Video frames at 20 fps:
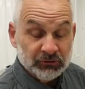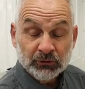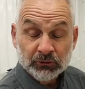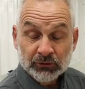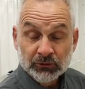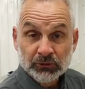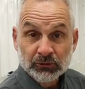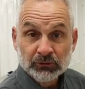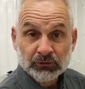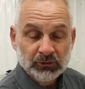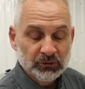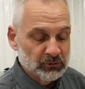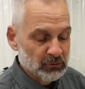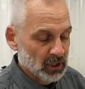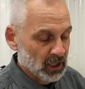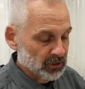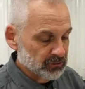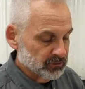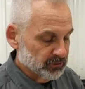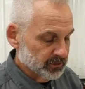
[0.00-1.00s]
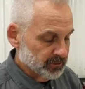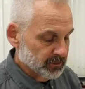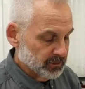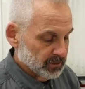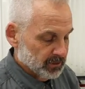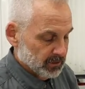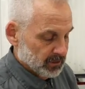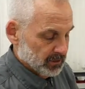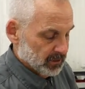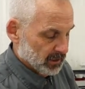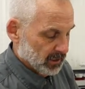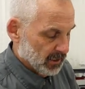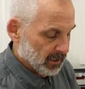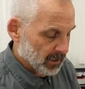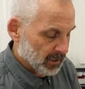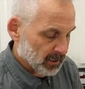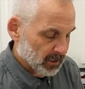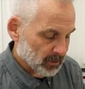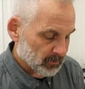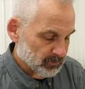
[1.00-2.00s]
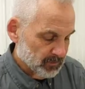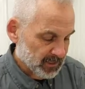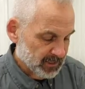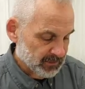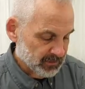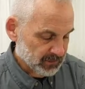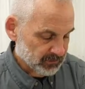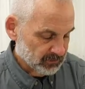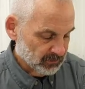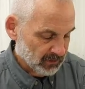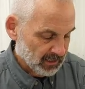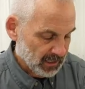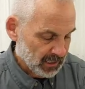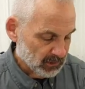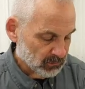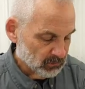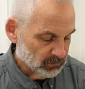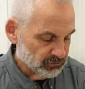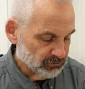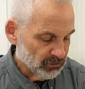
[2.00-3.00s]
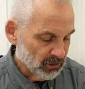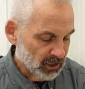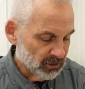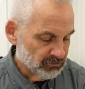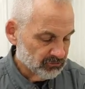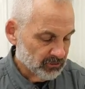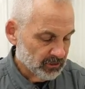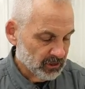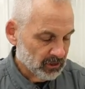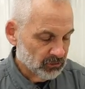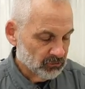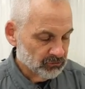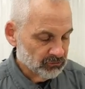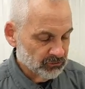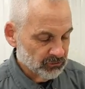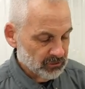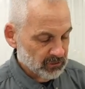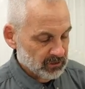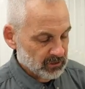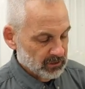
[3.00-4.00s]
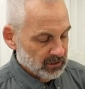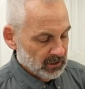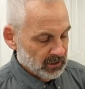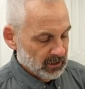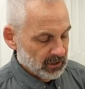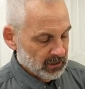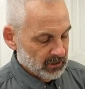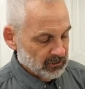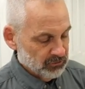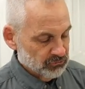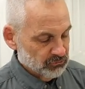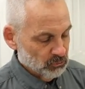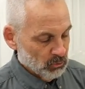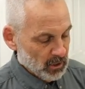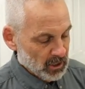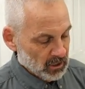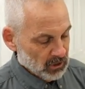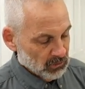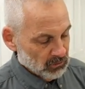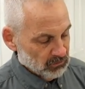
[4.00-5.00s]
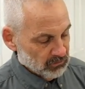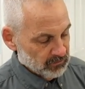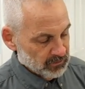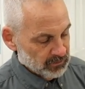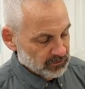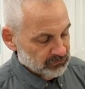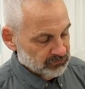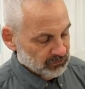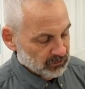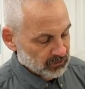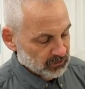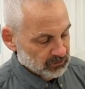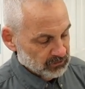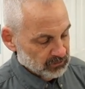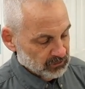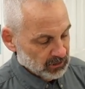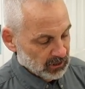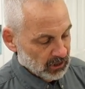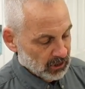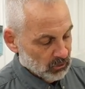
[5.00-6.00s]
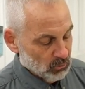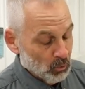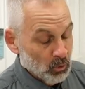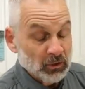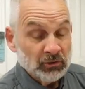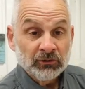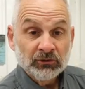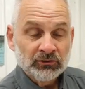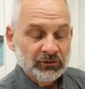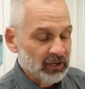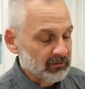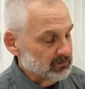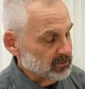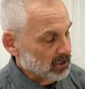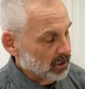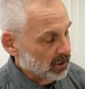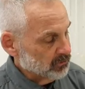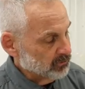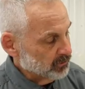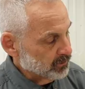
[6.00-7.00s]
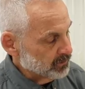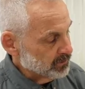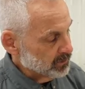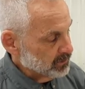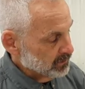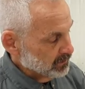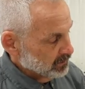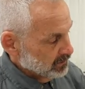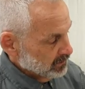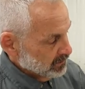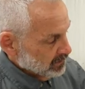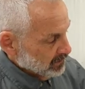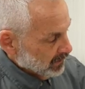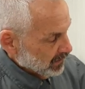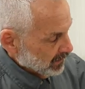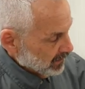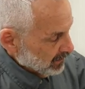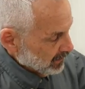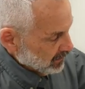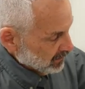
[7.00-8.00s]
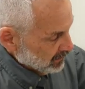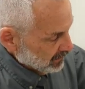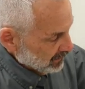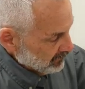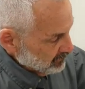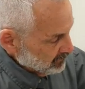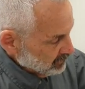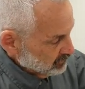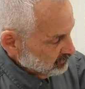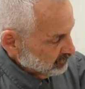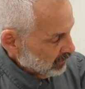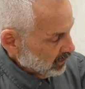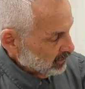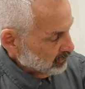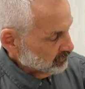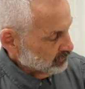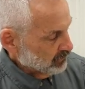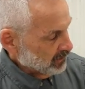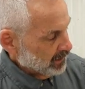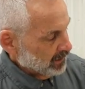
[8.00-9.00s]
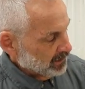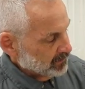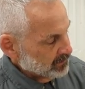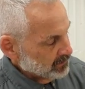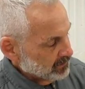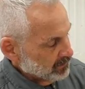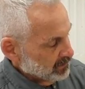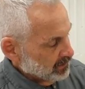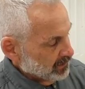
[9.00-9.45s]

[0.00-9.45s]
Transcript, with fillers: These are two 200, um, and the hollow exhaust valves uh, as well. These are uh, one 700 uh, on the exhaust side.